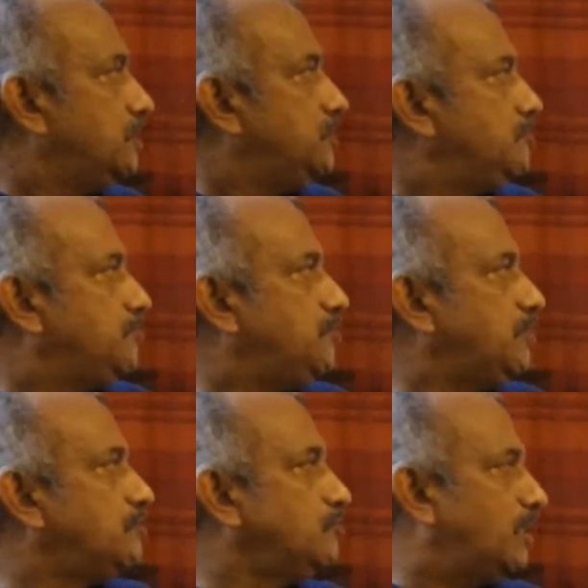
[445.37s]
we will
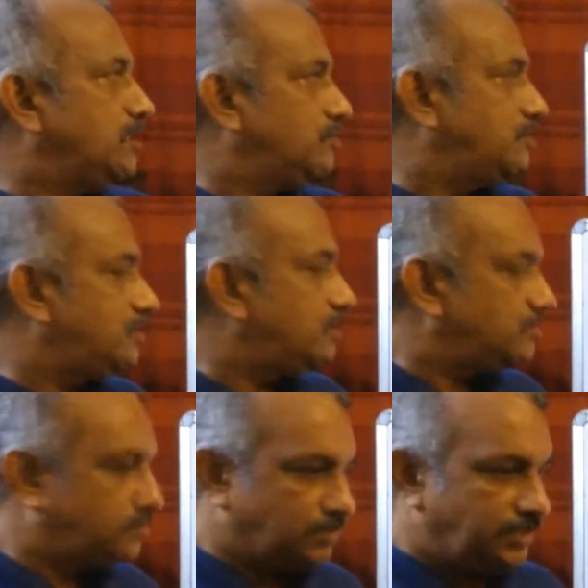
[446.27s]
do one question,
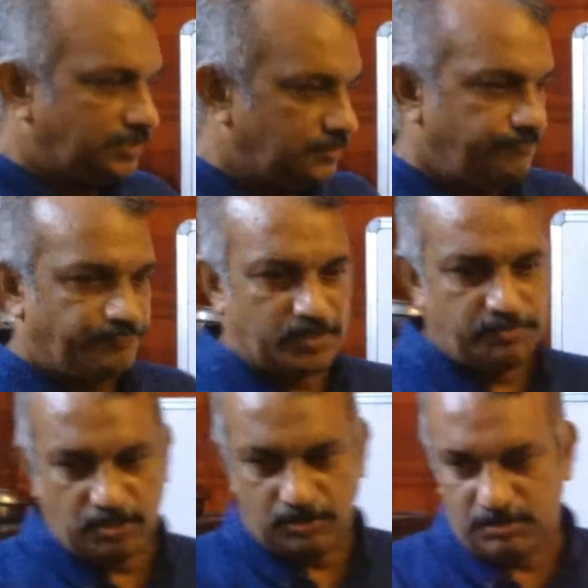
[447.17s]
so that
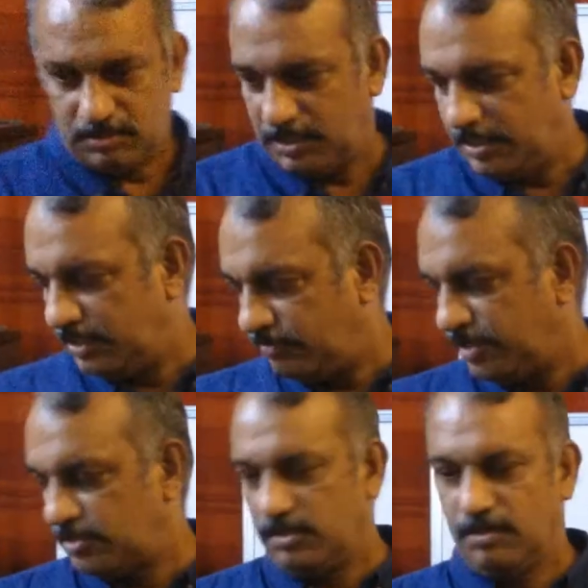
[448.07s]
because the
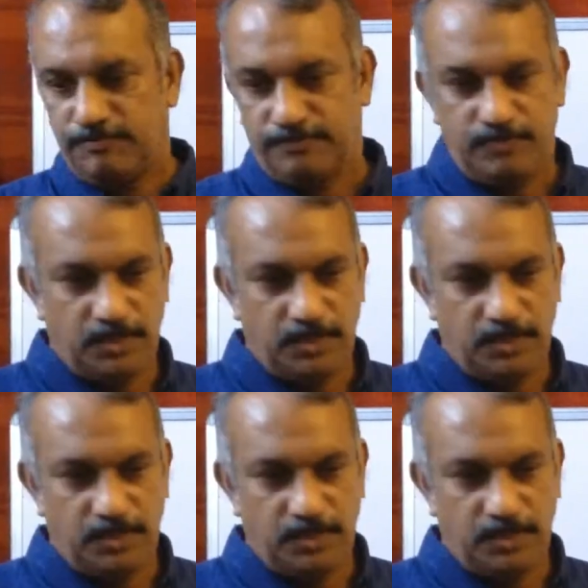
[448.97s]
derivation of